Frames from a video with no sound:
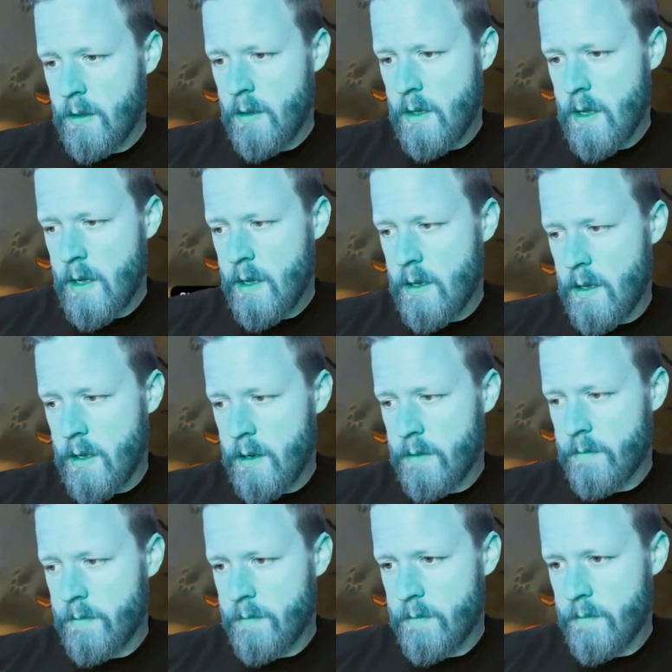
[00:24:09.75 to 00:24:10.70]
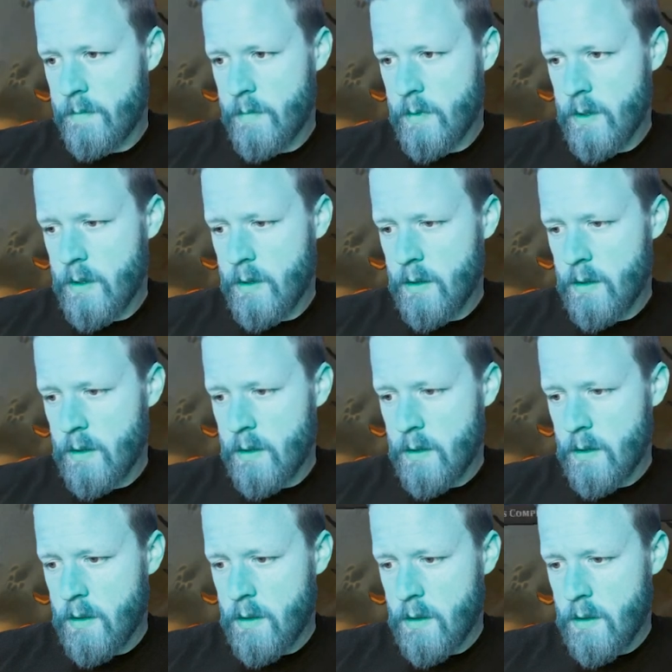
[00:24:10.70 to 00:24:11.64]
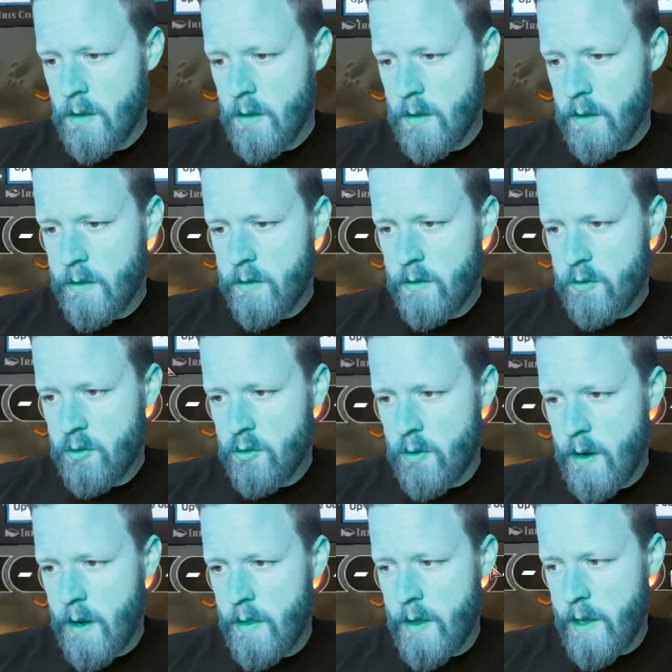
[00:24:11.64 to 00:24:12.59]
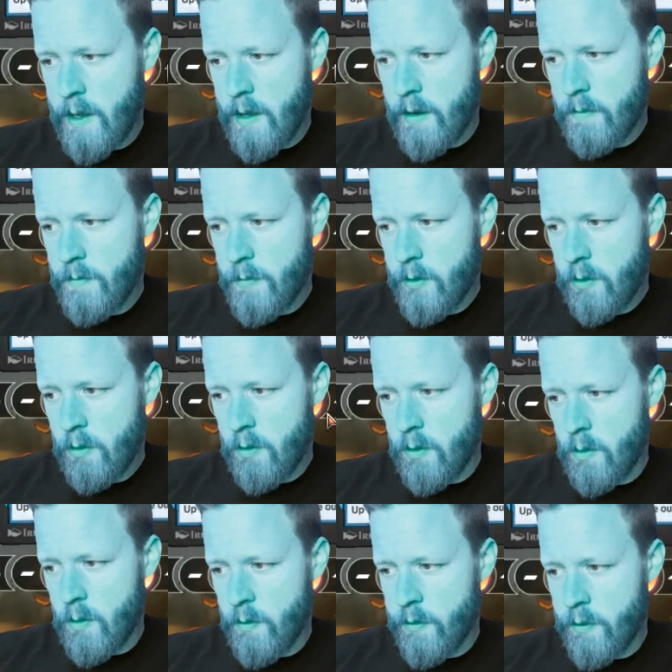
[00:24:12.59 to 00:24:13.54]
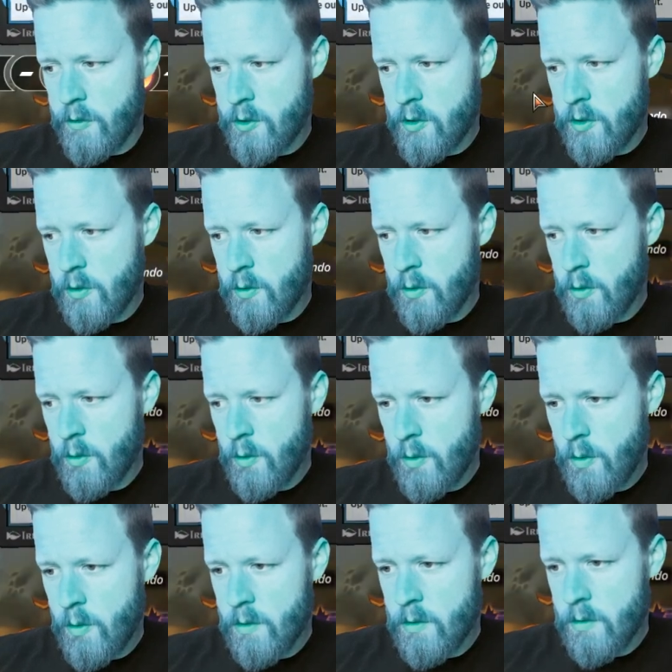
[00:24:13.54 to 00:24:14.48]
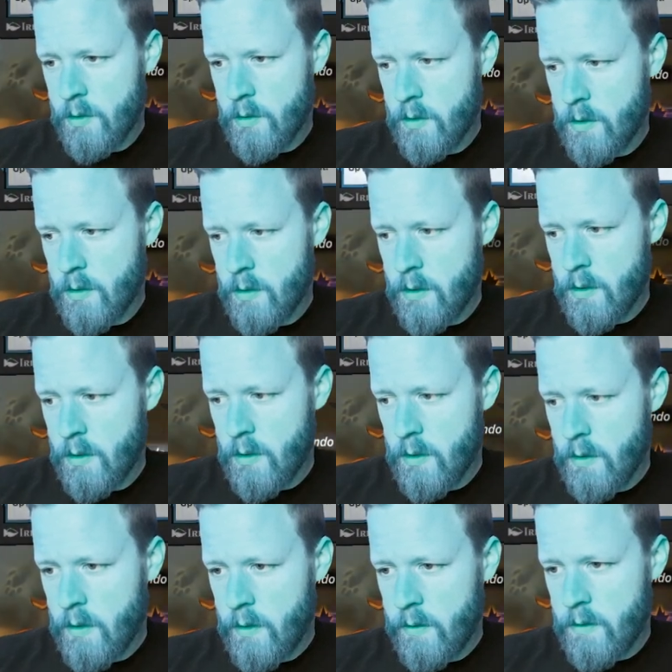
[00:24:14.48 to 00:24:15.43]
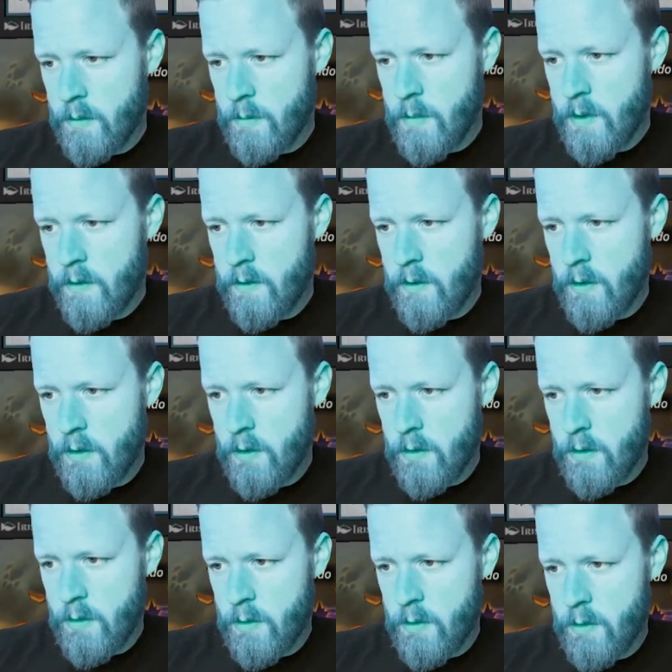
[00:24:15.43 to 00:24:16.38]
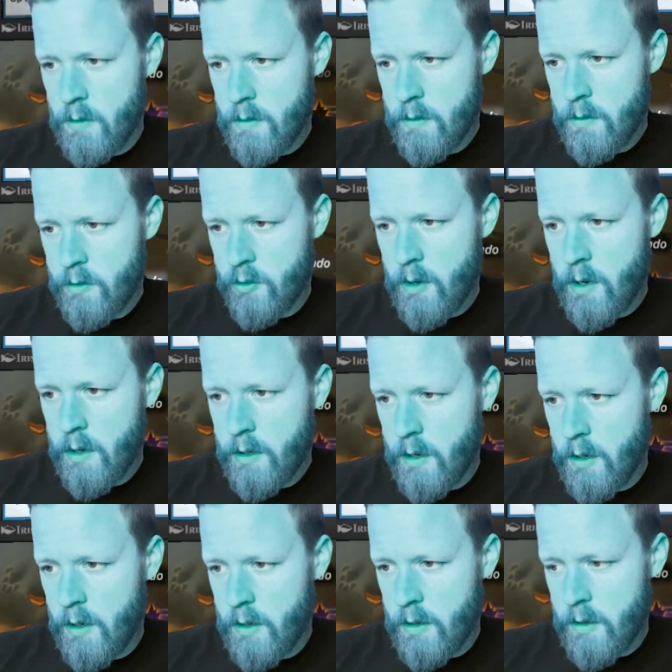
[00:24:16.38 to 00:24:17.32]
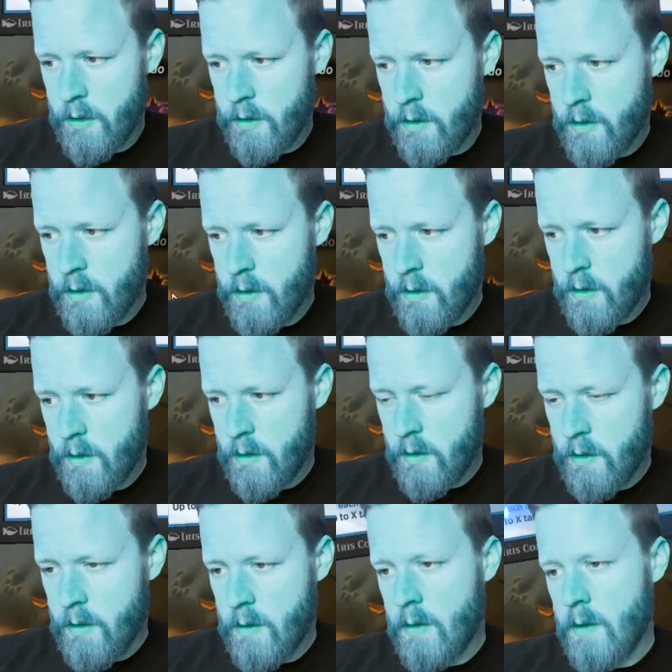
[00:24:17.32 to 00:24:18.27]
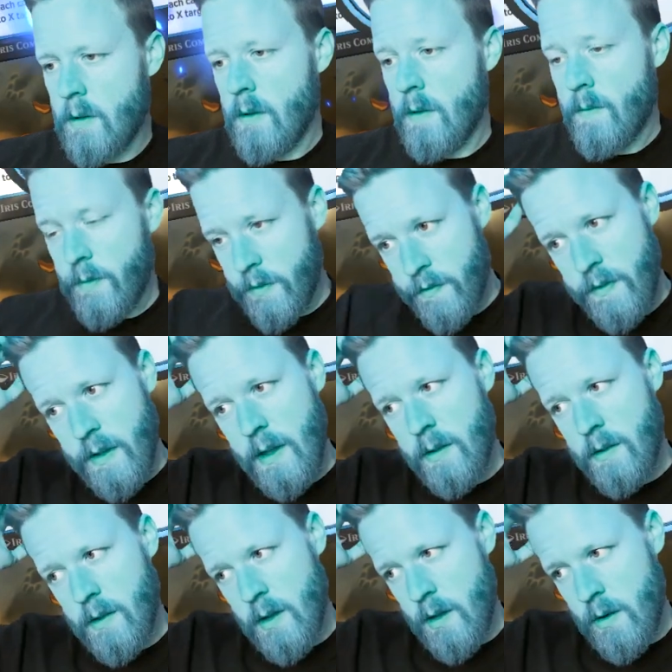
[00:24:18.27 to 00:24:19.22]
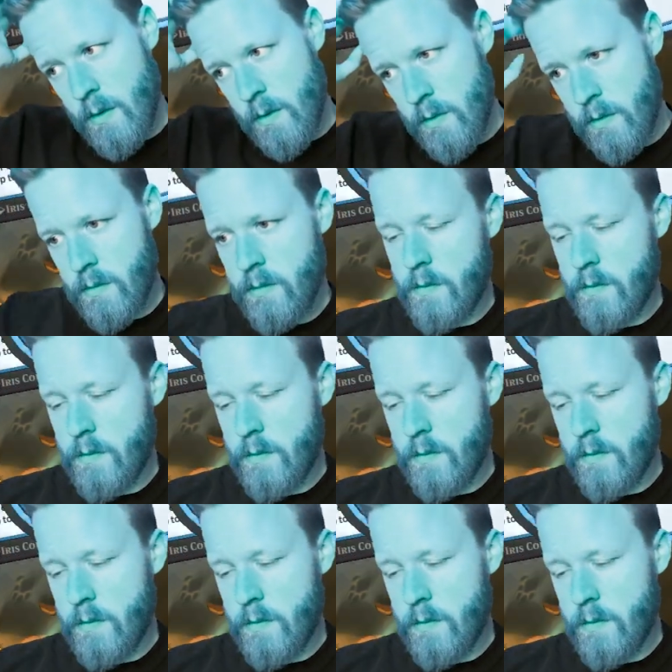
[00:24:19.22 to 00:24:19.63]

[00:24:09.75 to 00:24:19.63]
Yeah. Let's try that. So for 2, submit 0, draw a card, phase it out.